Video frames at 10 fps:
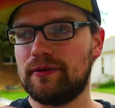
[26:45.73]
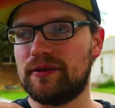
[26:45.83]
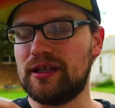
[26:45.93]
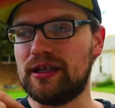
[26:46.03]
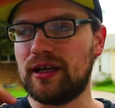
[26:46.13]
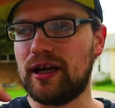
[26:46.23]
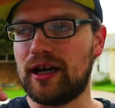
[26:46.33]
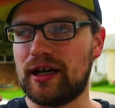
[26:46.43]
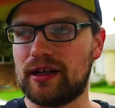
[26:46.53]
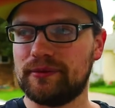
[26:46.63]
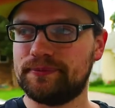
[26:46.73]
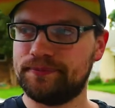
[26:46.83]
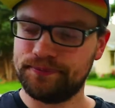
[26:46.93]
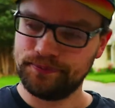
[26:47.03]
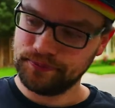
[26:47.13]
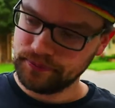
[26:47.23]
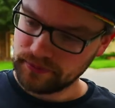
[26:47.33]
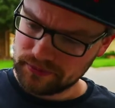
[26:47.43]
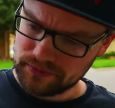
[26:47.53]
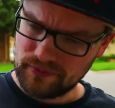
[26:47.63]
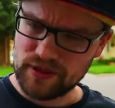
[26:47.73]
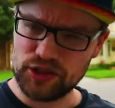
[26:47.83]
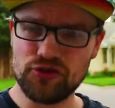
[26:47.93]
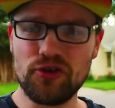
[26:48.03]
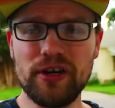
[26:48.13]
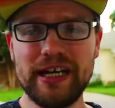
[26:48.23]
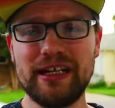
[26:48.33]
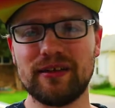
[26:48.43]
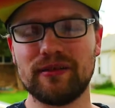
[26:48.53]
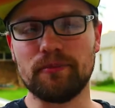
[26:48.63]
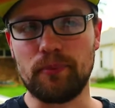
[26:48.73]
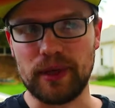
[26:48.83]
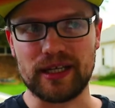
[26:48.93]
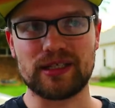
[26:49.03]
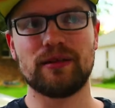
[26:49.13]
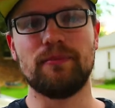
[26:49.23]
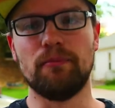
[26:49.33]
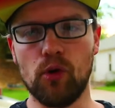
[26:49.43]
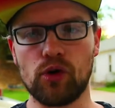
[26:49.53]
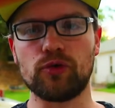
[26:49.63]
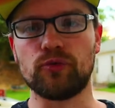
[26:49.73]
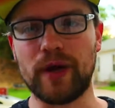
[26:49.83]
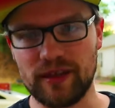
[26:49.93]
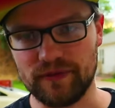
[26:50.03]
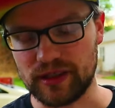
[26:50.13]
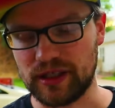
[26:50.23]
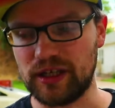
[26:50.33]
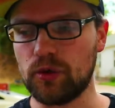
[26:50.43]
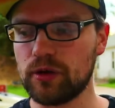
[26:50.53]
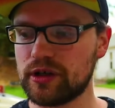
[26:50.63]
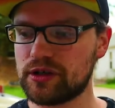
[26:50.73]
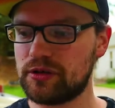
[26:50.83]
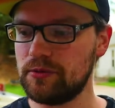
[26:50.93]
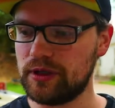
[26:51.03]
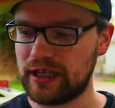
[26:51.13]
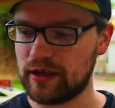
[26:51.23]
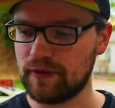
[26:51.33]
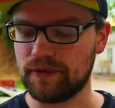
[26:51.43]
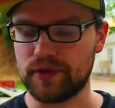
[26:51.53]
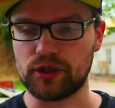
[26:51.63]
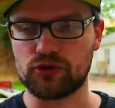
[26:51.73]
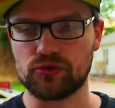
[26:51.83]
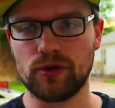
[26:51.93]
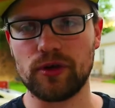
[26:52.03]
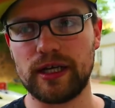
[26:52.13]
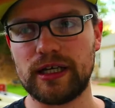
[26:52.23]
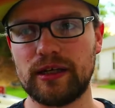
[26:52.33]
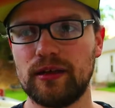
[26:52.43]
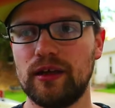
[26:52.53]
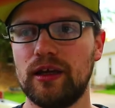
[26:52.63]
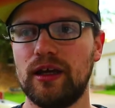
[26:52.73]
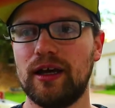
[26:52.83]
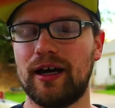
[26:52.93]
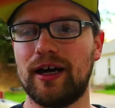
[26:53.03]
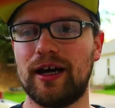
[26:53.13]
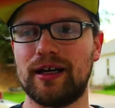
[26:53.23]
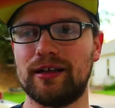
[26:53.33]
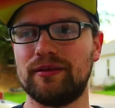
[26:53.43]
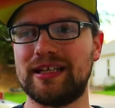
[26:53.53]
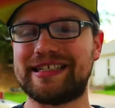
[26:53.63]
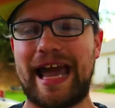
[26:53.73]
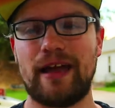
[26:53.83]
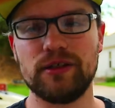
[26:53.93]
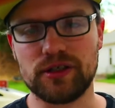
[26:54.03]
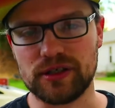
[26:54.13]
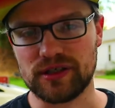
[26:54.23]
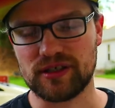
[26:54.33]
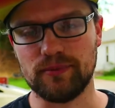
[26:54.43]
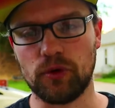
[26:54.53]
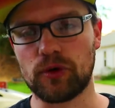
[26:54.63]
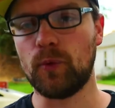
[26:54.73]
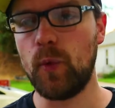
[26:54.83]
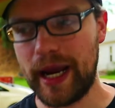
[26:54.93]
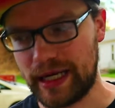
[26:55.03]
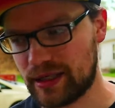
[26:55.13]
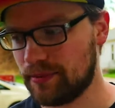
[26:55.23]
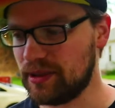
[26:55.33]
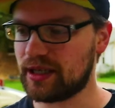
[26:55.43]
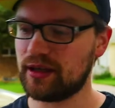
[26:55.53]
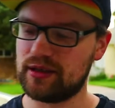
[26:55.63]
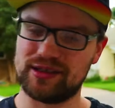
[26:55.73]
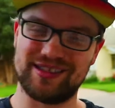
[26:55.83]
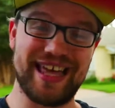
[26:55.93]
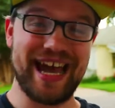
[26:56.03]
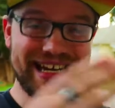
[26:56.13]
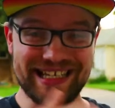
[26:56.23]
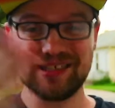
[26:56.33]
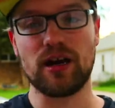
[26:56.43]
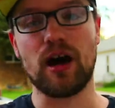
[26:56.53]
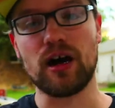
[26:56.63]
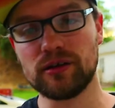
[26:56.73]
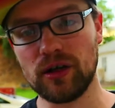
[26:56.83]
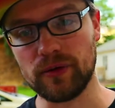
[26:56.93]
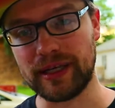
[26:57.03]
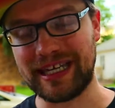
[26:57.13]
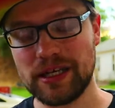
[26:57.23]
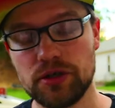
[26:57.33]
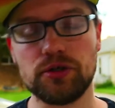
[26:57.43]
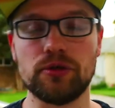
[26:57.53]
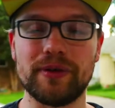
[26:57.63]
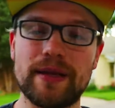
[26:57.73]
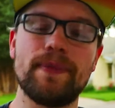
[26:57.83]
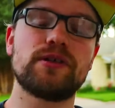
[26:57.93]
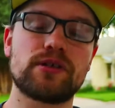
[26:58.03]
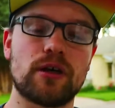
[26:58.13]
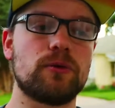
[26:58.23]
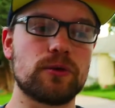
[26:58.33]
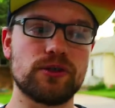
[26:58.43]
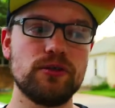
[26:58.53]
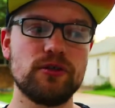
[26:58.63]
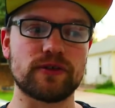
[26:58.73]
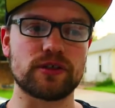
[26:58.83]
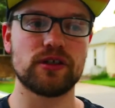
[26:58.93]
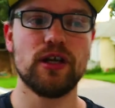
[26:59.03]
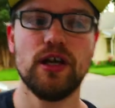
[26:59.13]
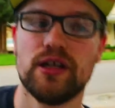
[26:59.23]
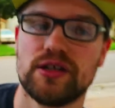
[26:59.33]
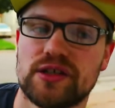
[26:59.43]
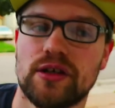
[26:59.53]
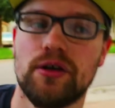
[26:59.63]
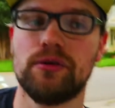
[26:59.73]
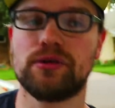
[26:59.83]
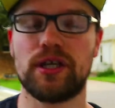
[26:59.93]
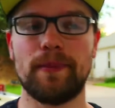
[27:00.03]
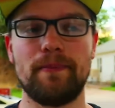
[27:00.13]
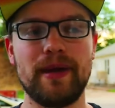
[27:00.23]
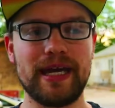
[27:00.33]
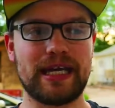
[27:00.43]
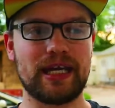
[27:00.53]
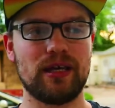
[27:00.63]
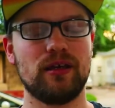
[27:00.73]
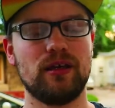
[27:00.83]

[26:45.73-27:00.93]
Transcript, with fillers: the uh, droid bit more relevant, in order to give the droid Uh, intelligence more weight, because that is an ongoing issue in the Star Wars universe. So to make